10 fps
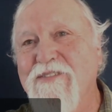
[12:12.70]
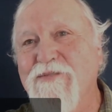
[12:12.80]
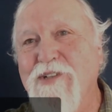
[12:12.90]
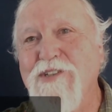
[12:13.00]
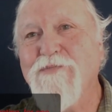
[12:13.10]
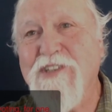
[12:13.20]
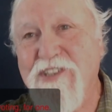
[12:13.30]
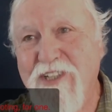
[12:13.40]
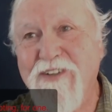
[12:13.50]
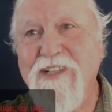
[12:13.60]
Richard
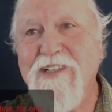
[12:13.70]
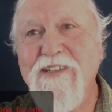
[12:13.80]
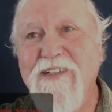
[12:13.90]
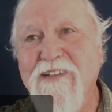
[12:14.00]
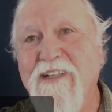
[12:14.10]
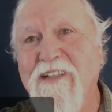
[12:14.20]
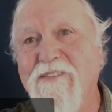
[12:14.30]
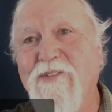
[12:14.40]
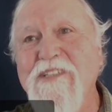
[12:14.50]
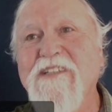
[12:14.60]
McSherry
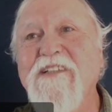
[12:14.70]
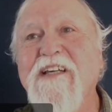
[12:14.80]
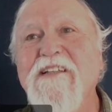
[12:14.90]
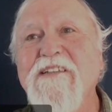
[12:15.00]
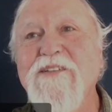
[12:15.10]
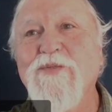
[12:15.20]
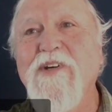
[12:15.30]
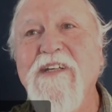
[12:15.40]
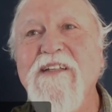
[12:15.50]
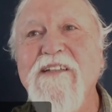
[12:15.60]
once again is
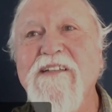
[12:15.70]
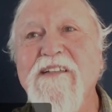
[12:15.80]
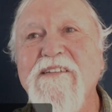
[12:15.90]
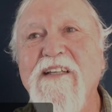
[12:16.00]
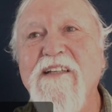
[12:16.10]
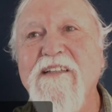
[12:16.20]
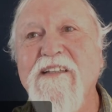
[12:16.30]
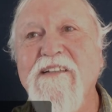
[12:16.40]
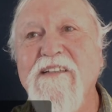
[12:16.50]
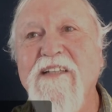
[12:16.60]
weighing in, saying
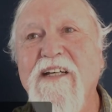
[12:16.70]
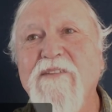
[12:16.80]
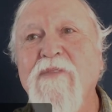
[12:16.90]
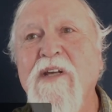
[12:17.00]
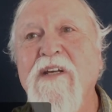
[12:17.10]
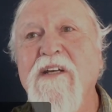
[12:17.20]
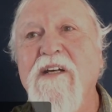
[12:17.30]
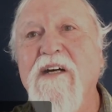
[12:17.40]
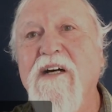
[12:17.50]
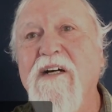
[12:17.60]
that
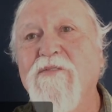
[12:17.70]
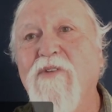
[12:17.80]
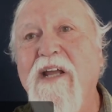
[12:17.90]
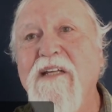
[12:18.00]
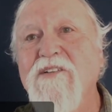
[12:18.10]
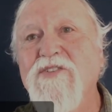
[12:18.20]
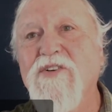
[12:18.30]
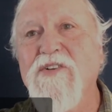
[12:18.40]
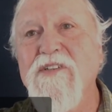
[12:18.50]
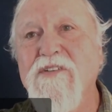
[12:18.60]
ranked
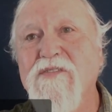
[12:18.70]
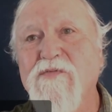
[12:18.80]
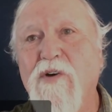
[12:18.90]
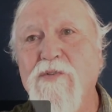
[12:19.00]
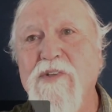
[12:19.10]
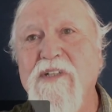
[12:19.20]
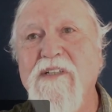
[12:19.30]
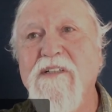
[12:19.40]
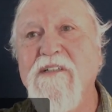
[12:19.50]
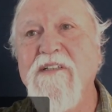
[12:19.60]
choice
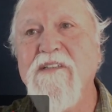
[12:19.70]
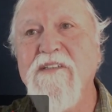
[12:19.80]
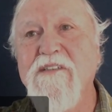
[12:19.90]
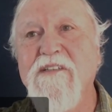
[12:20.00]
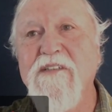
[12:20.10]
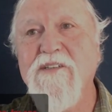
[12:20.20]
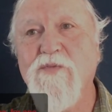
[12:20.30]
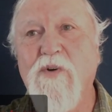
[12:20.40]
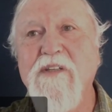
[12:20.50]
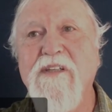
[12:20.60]
voting is
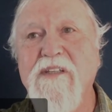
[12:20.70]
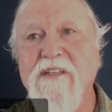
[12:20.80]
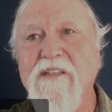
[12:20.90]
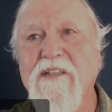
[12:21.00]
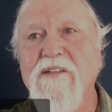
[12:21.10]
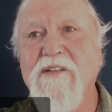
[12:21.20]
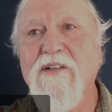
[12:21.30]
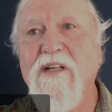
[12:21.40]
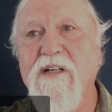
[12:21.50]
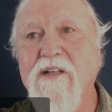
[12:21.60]
one thing that
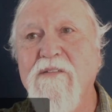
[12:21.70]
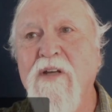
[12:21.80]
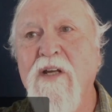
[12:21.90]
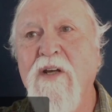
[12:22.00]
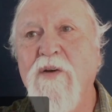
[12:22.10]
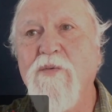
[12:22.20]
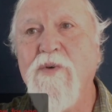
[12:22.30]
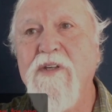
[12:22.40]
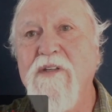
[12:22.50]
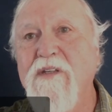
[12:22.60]

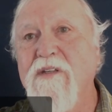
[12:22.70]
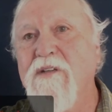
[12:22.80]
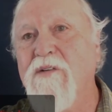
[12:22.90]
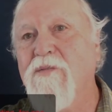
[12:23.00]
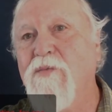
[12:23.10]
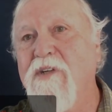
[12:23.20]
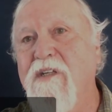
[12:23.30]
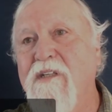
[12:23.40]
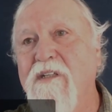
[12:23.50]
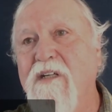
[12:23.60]
we
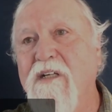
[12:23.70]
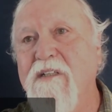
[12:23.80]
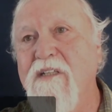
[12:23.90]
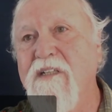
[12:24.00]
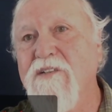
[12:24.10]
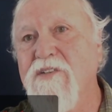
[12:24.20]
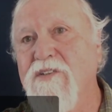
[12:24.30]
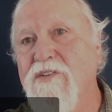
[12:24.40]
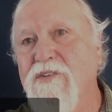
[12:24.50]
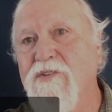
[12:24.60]
need to
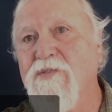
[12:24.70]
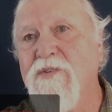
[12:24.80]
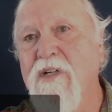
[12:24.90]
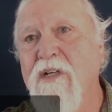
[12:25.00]
do.